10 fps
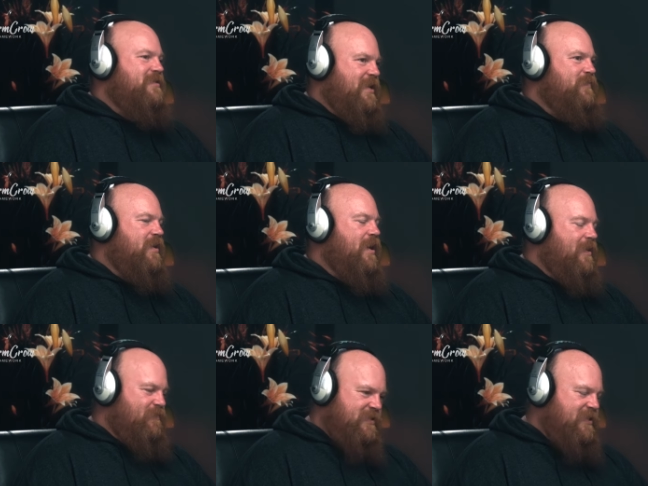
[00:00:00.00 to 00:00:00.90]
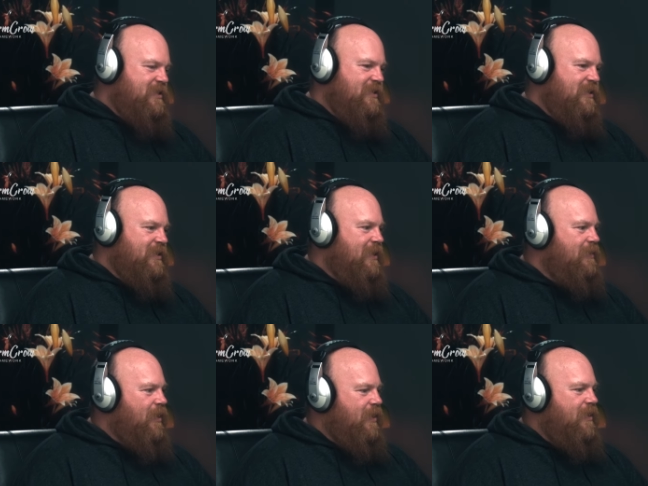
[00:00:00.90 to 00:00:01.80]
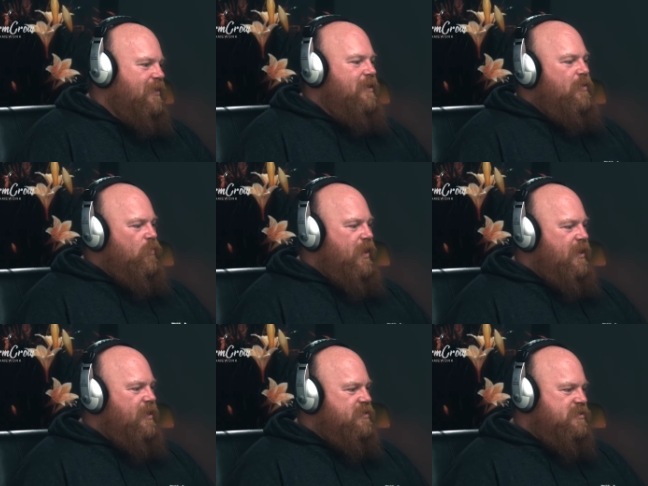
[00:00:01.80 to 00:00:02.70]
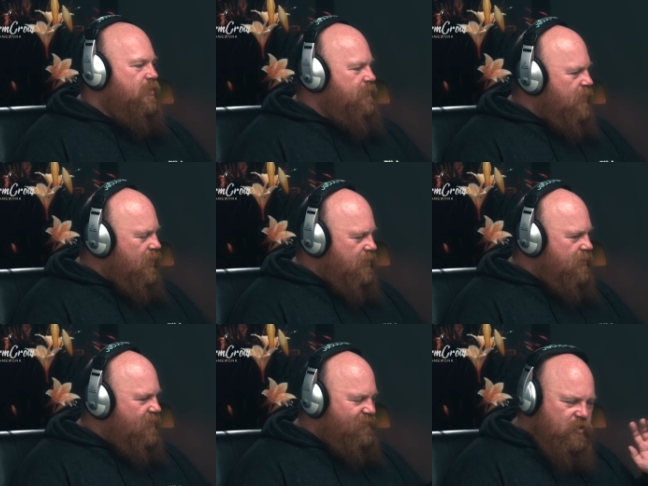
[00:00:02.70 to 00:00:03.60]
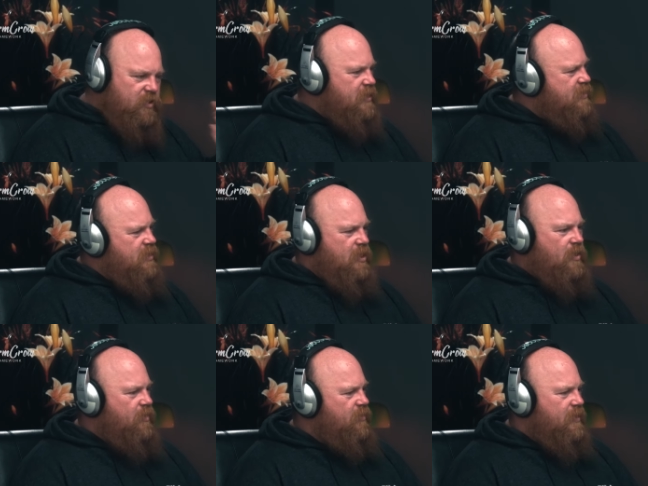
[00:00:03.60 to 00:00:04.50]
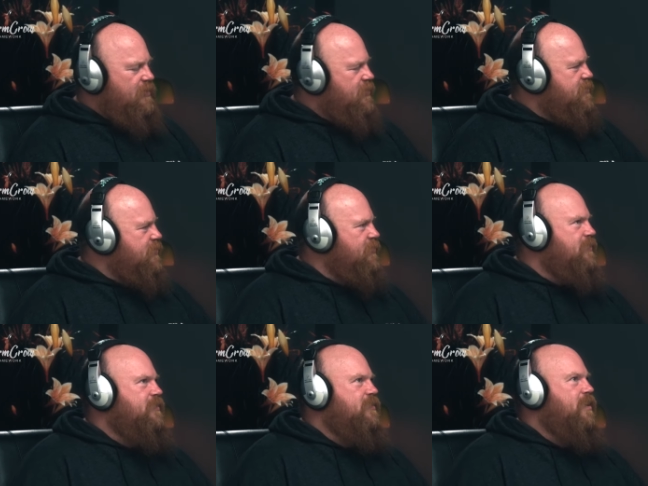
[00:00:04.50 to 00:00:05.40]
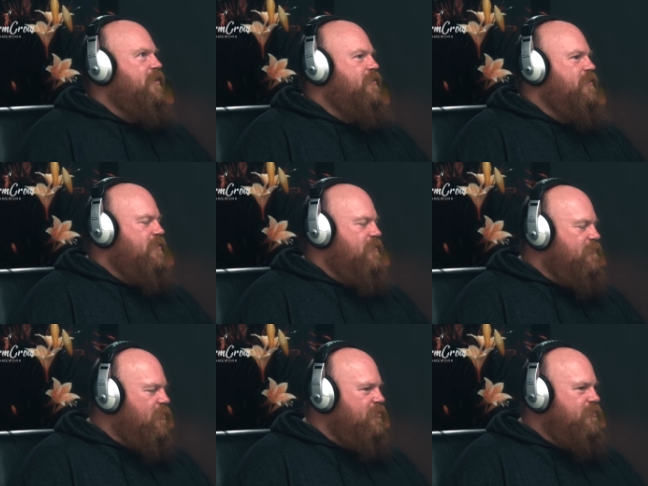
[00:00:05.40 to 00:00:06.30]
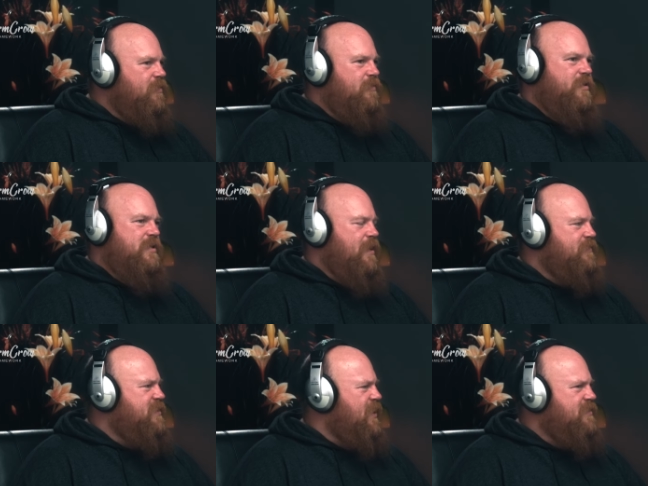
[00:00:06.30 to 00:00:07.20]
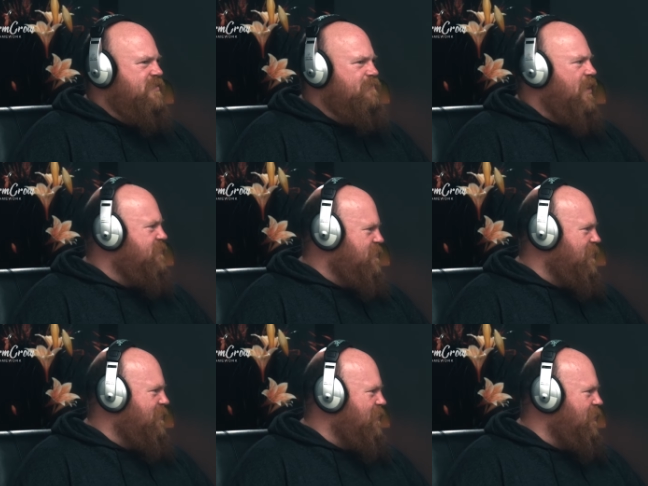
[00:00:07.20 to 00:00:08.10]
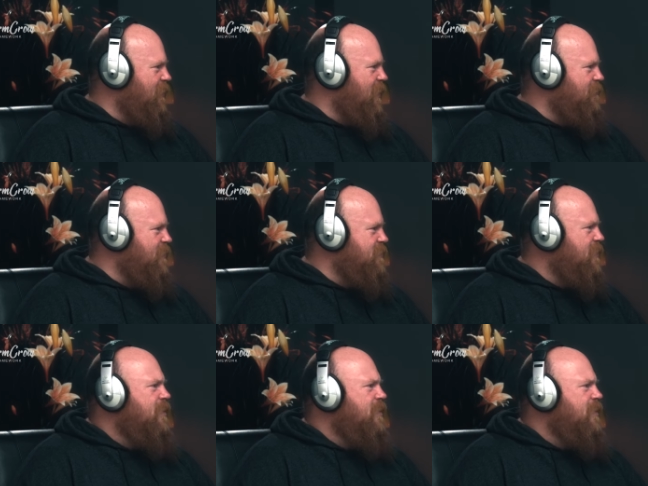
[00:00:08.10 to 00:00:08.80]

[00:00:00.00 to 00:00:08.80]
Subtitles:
particularly like where a few years ago, there's a model, Tess Munster, I think her name is.